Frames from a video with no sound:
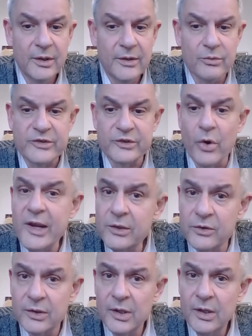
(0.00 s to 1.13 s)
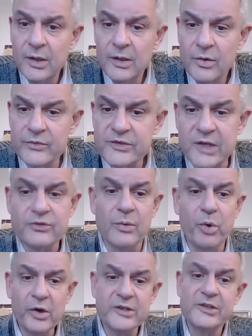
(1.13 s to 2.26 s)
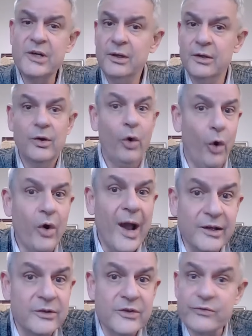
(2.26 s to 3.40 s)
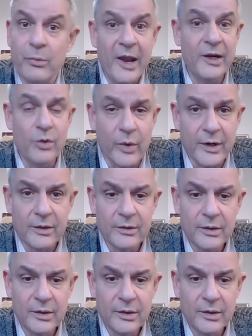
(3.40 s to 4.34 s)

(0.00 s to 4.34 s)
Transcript: there was no hint of central policy or guidance from anywhere.